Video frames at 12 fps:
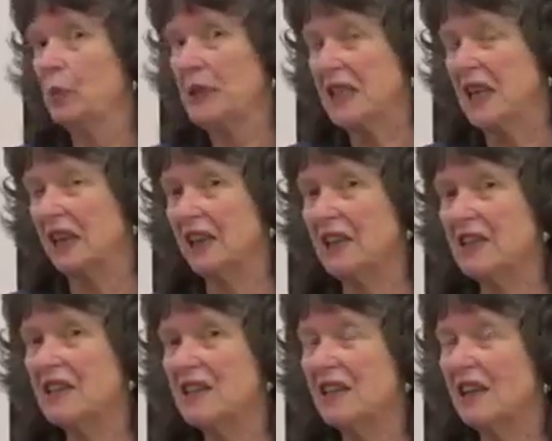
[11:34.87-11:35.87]

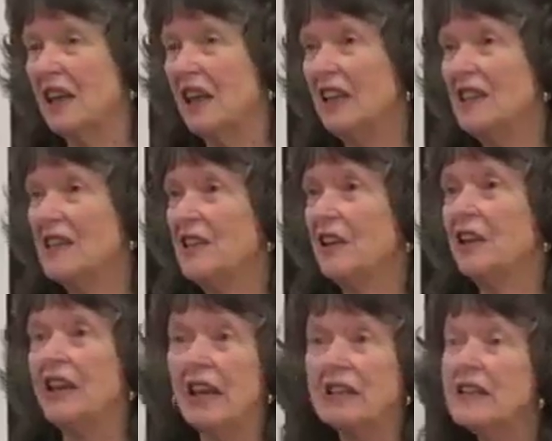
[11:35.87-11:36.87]
studies is that,
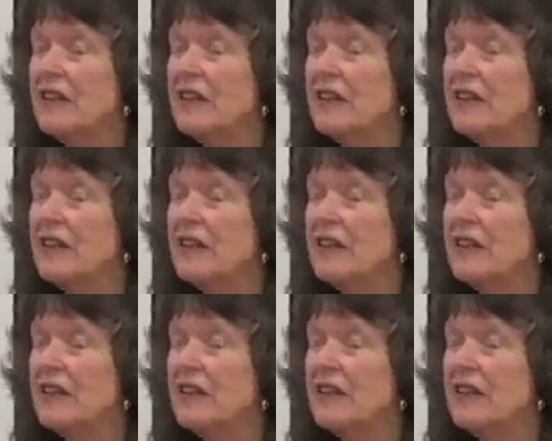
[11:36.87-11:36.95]
yes,